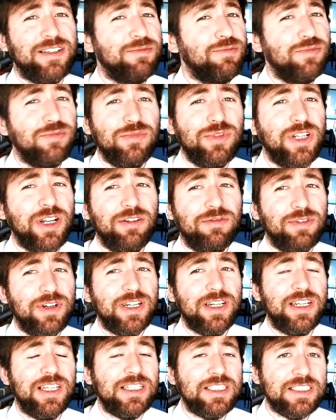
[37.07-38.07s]
and we don't
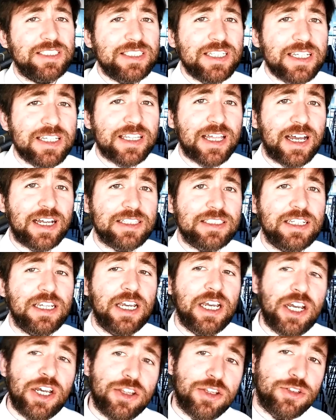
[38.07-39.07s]
really need to see that.
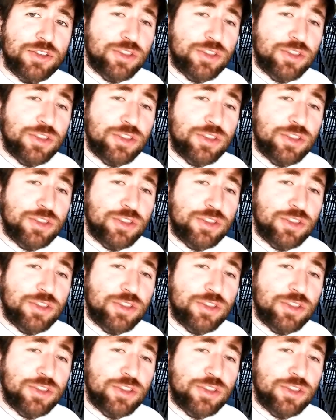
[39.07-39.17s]
The